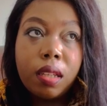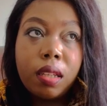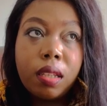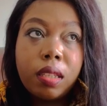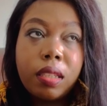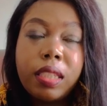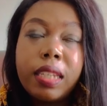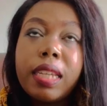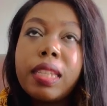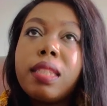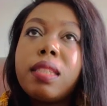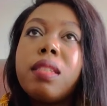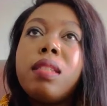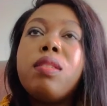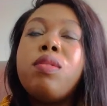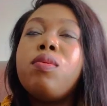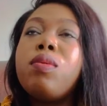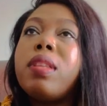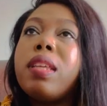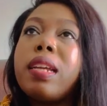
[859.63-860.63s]
Just
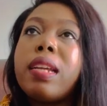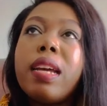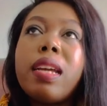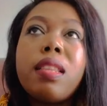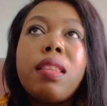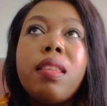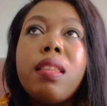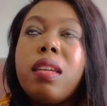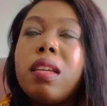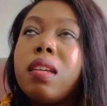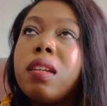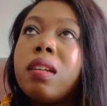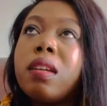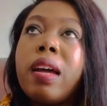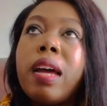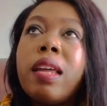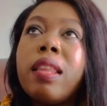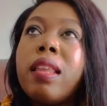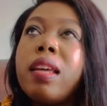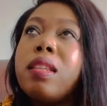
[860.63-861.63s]
do the right thing.
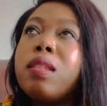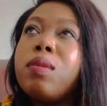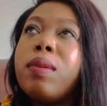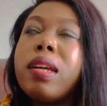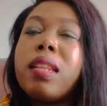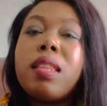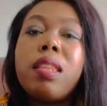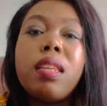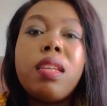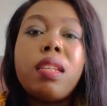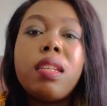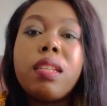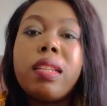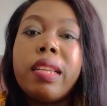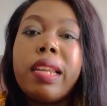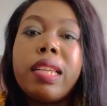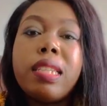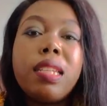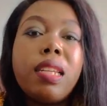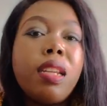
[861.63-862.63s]
That's one thing.
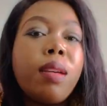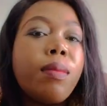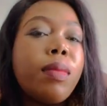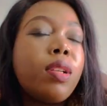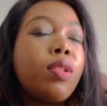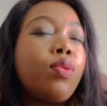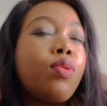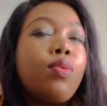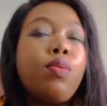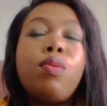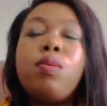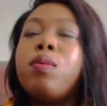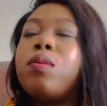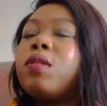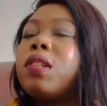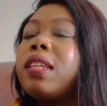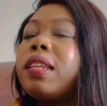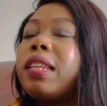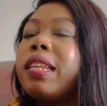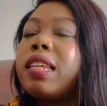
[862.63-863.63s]
Lesson number 2,
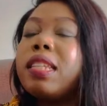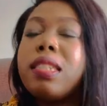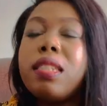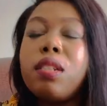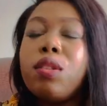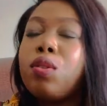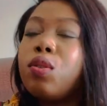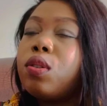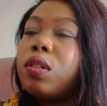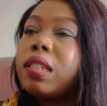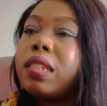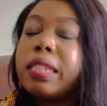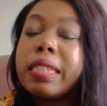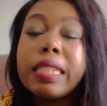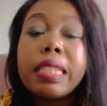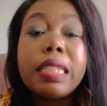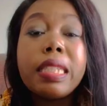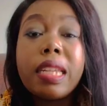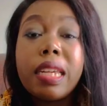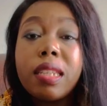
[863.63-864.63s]
listen to your
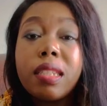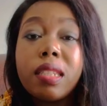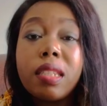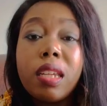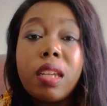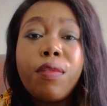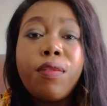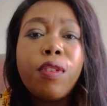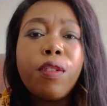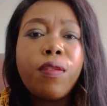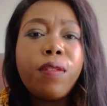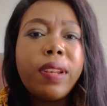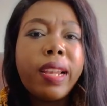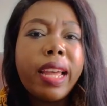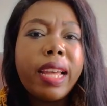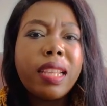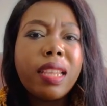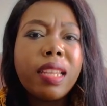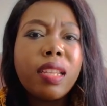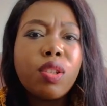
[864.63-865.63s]
sixth sense. If you feel
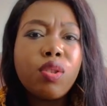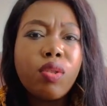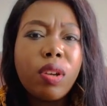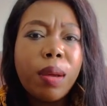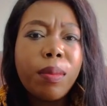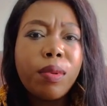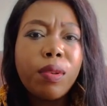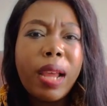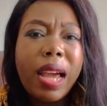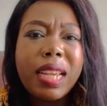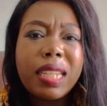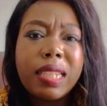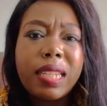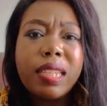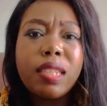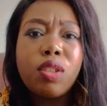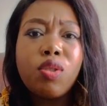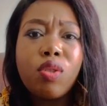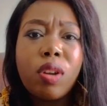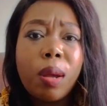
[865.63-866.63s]
like there's trouble, I
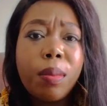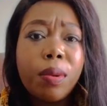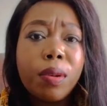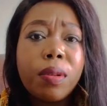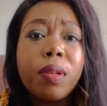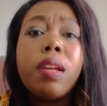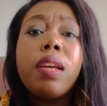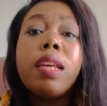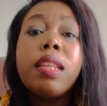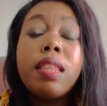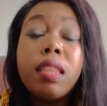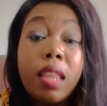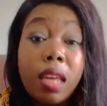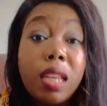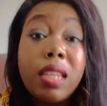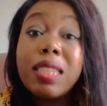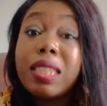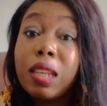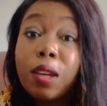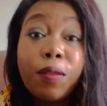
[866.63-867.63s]
sense trouble,
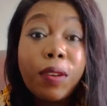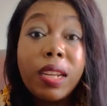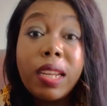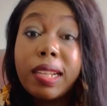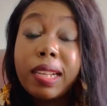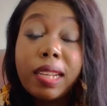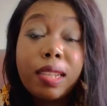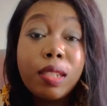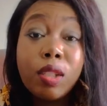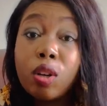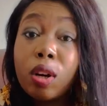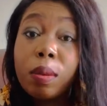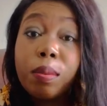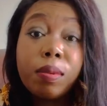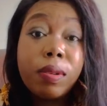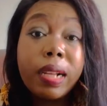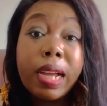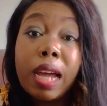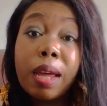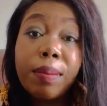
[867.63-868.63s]
there's definitely
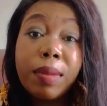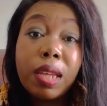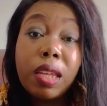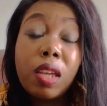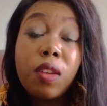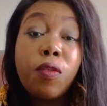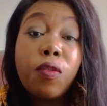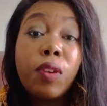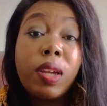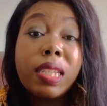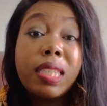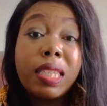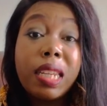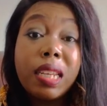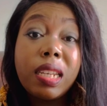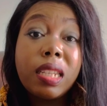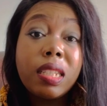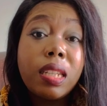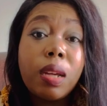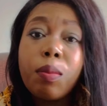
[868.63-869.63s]
trouble coming. If you are
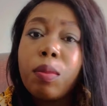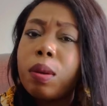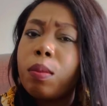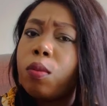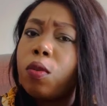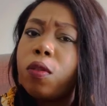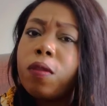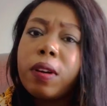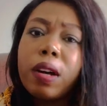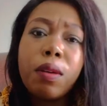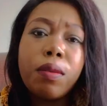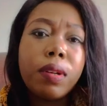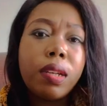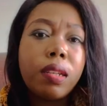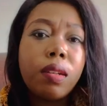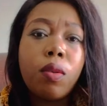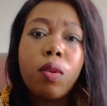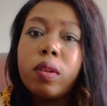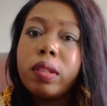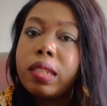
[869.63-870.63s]
standing somewhere, move away,
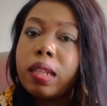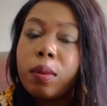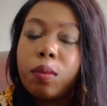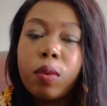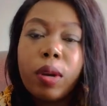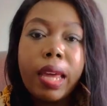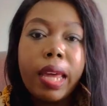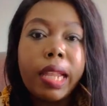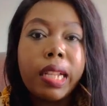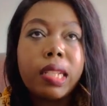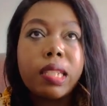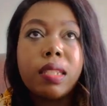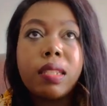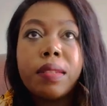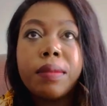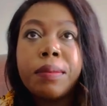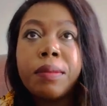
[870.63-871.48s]
go somewhere else.